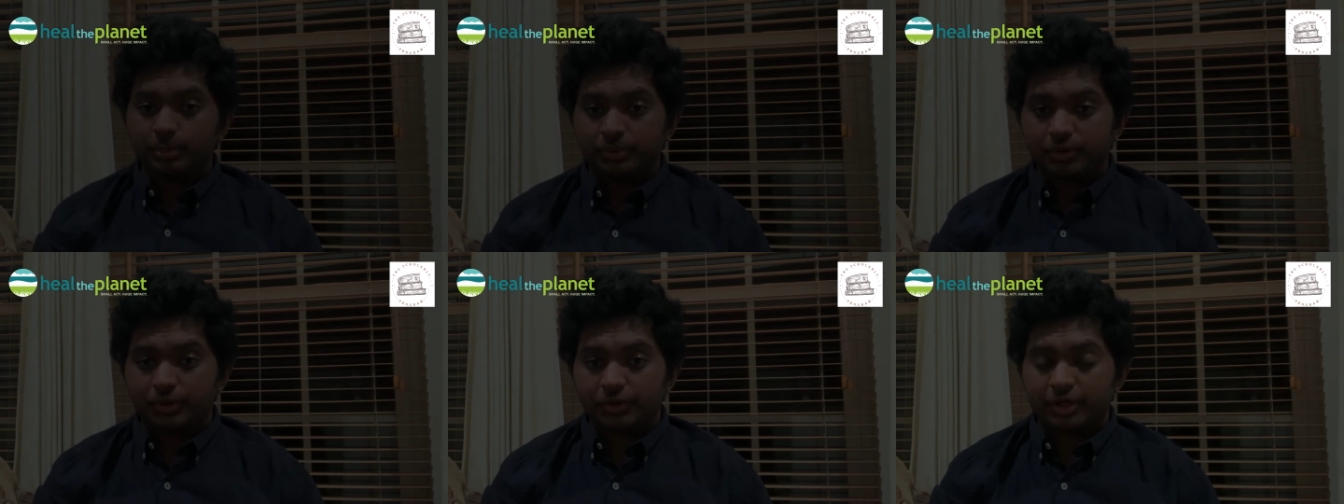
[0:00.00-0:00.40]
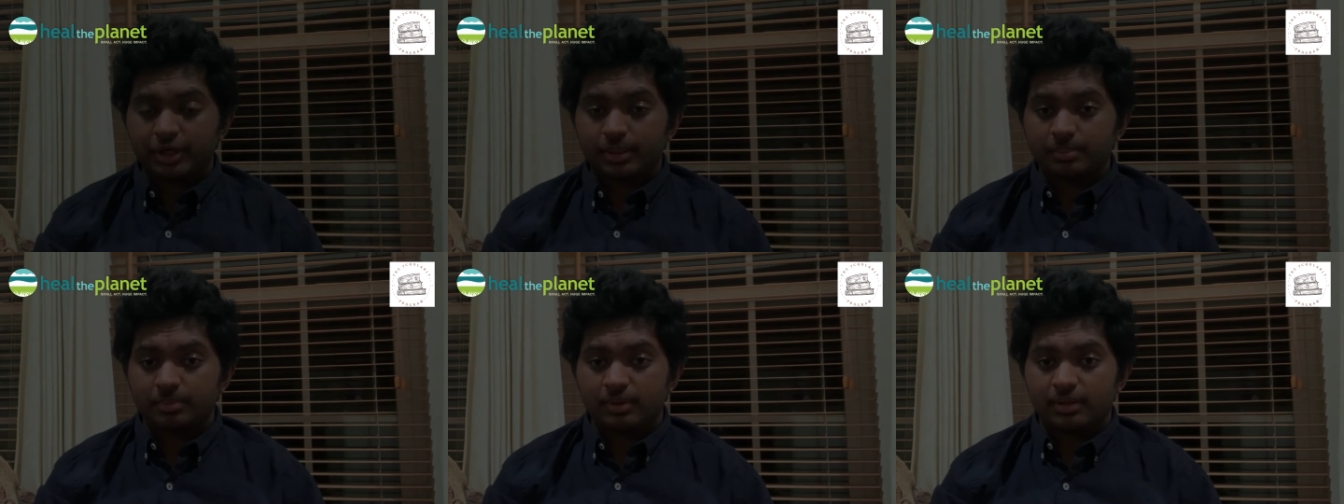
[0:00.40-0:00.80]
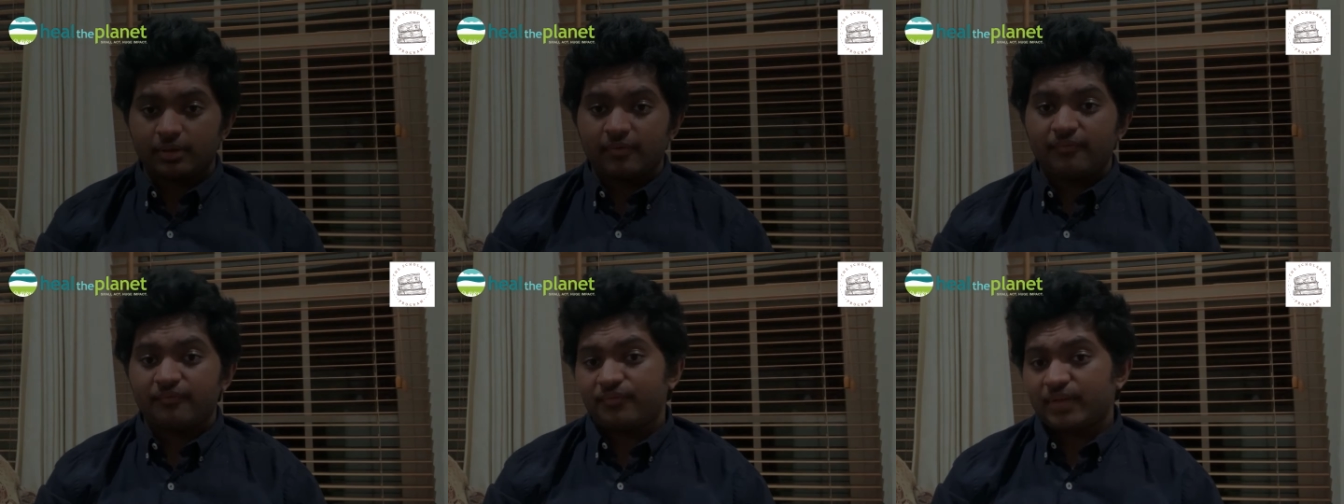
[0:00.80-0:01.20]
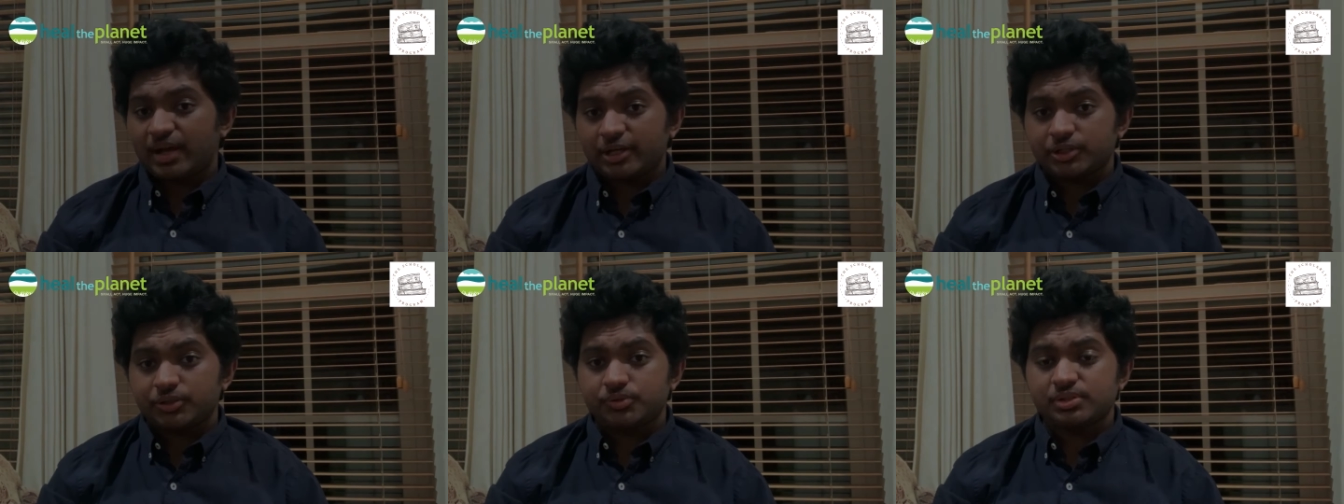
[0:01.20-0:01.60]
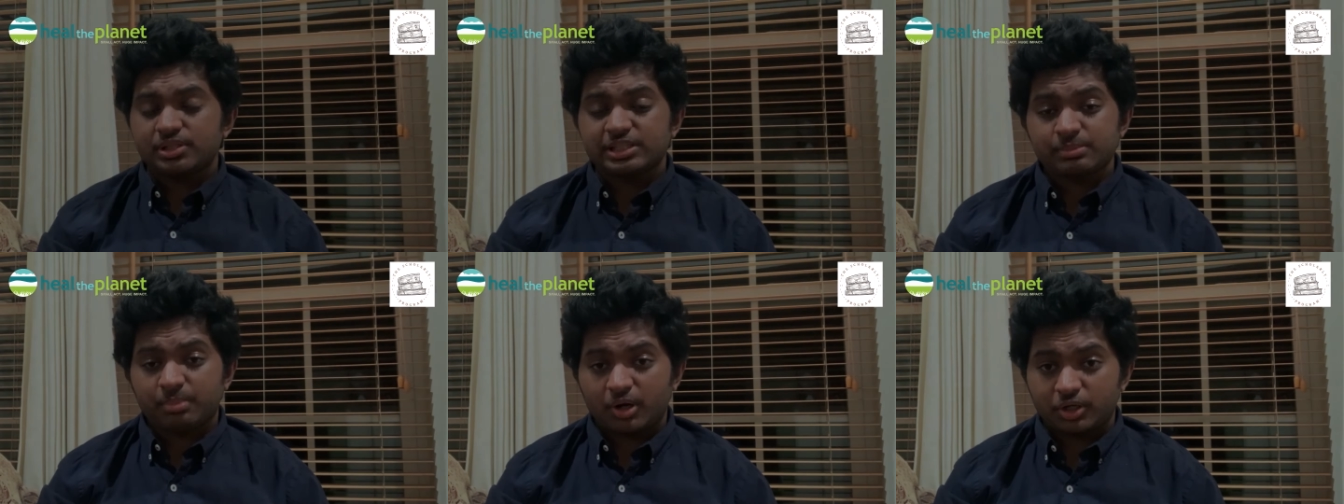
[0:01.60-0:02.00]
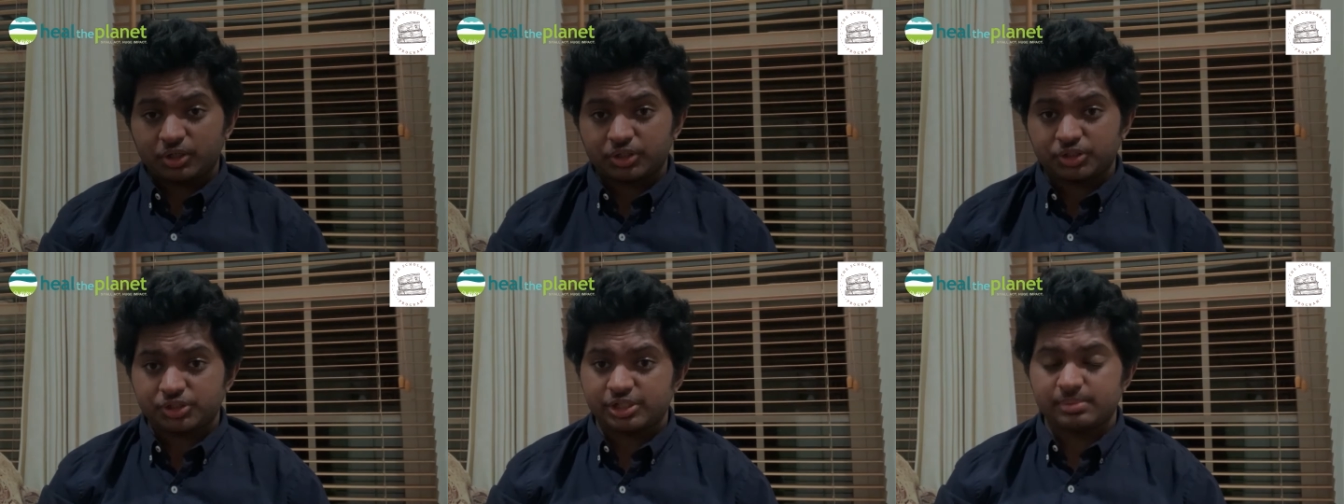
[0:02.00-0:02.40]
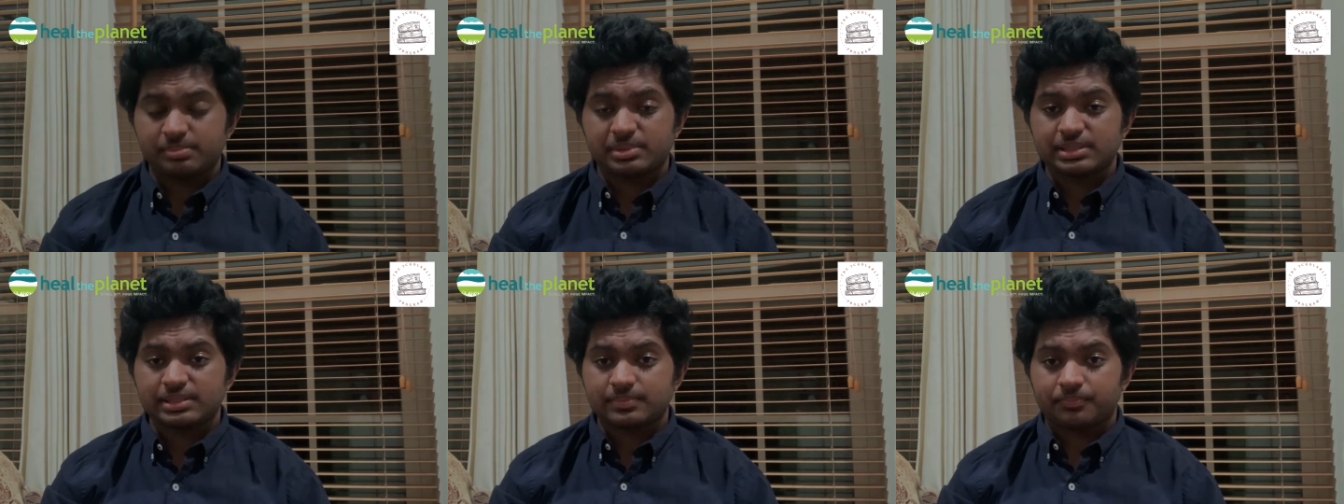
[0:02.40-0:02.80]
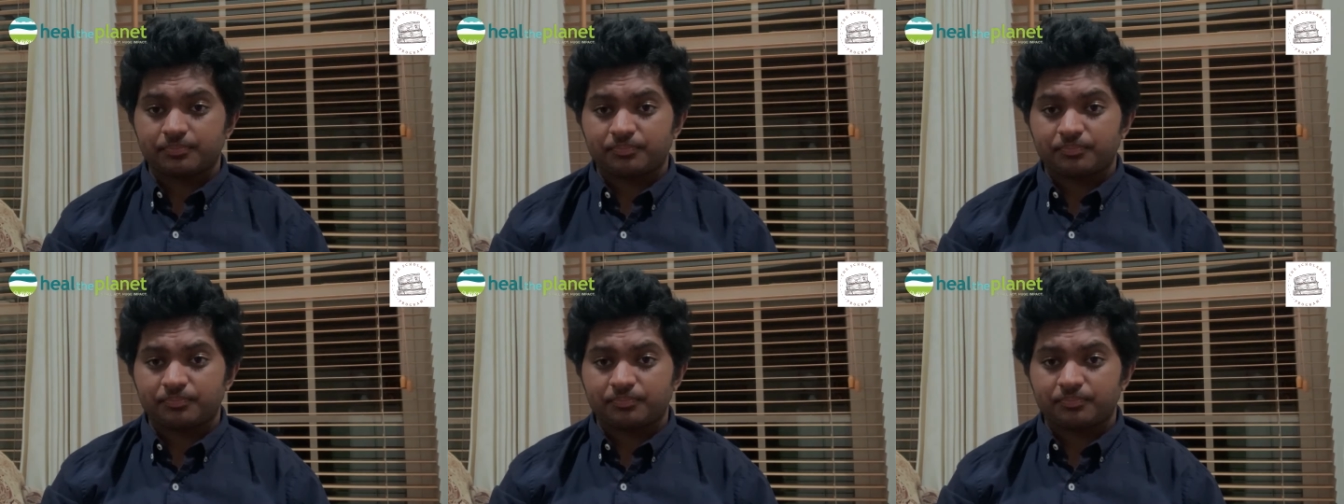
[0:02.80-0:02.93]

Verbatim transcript: Program values its partnerships.